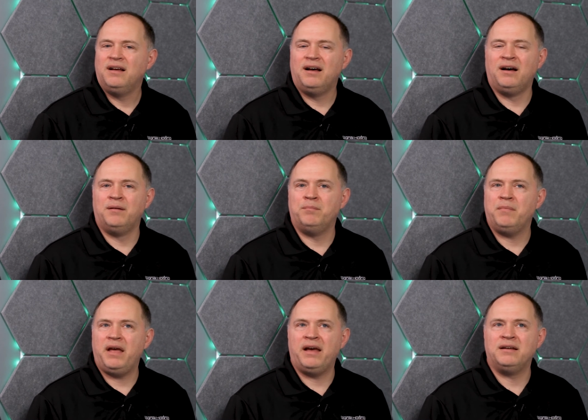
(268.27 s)
Um,
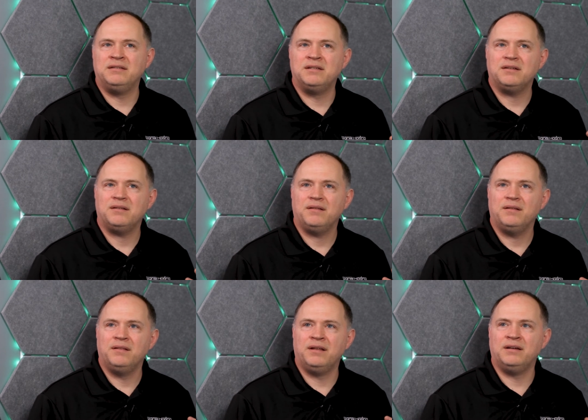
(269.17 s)
and
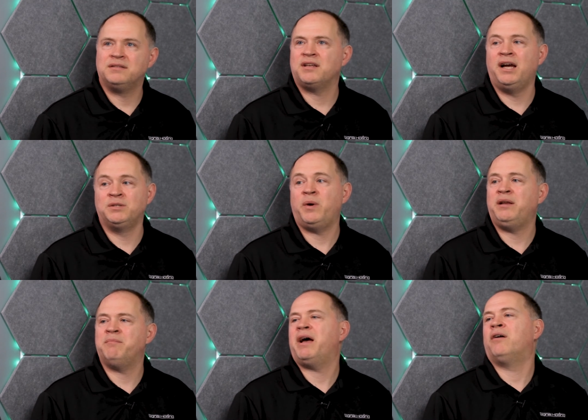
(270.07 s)
the size, weight,
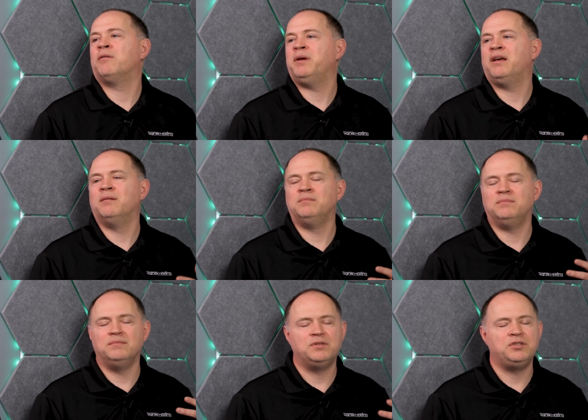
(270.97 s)
and power become
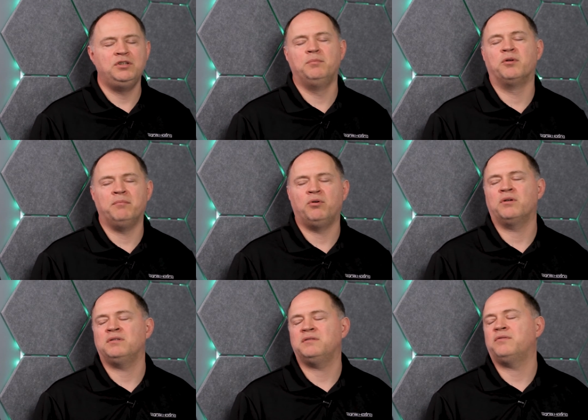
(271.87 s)
super
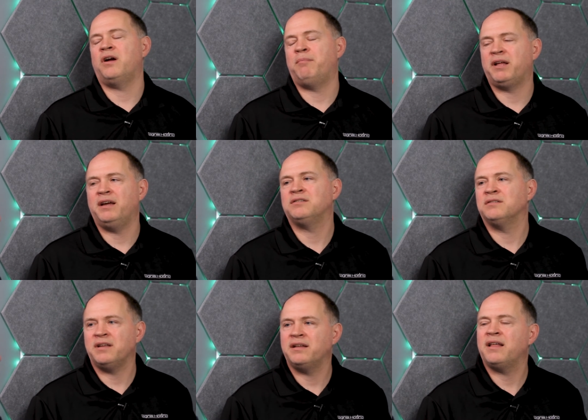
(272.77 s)
important for applications like